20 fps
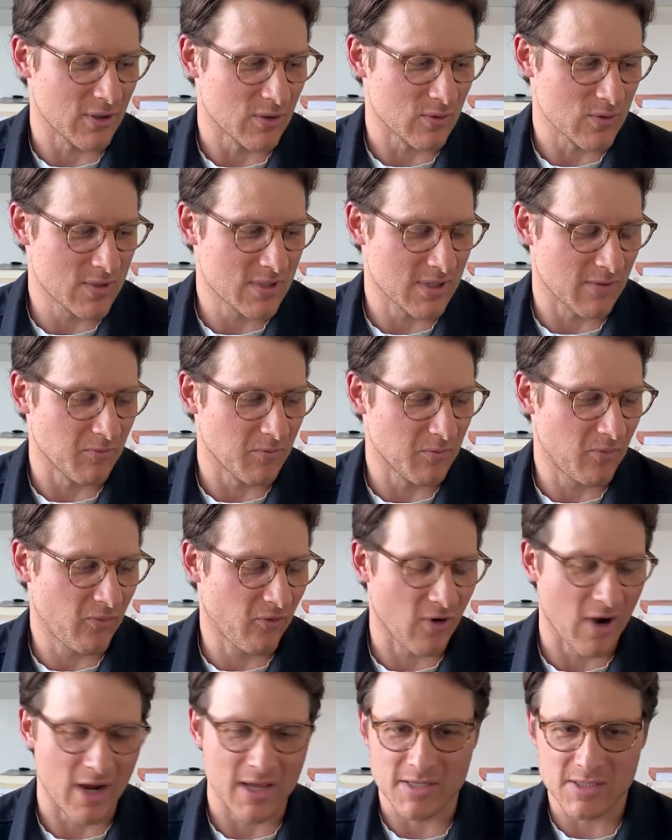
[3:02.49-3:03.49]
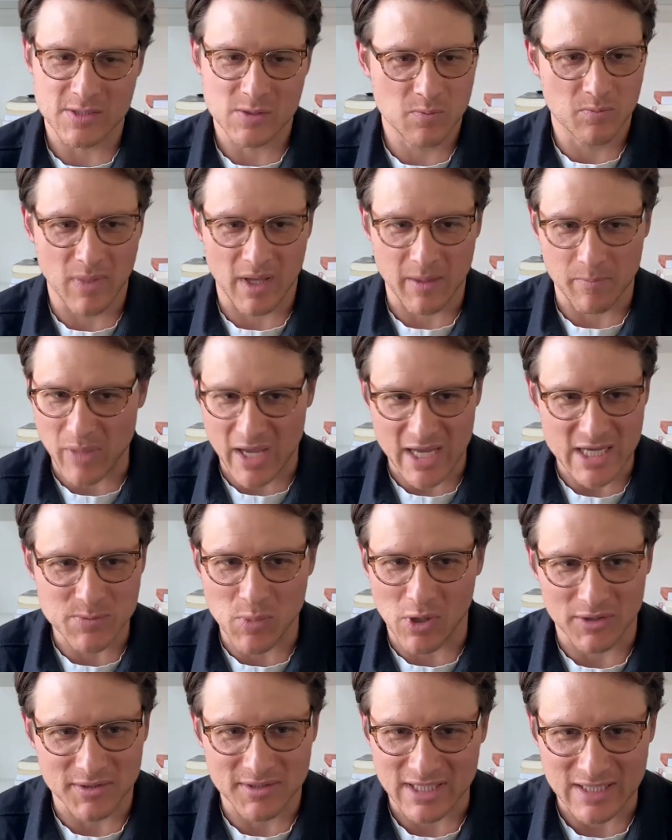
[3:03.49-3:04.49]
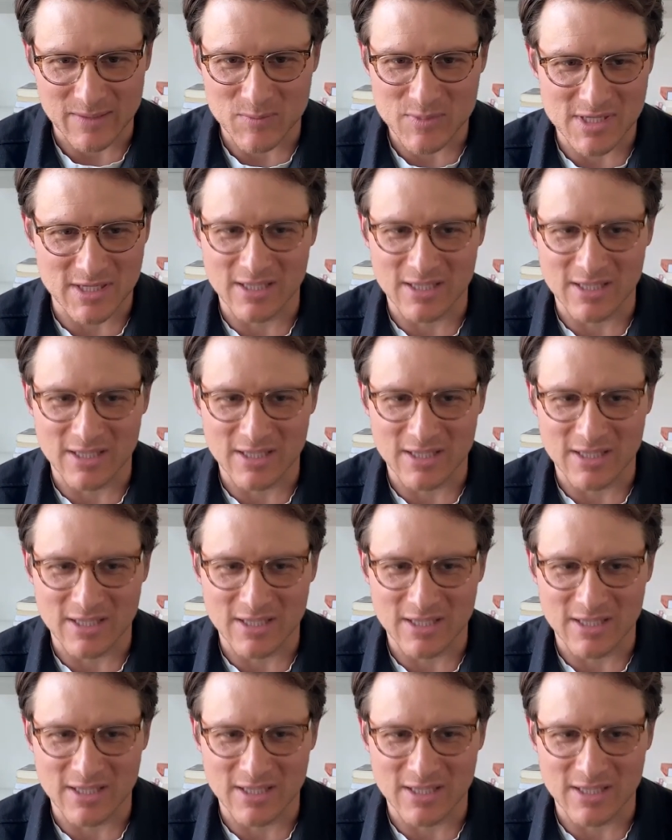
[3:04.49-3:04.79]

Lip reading: Some friends' baseball teams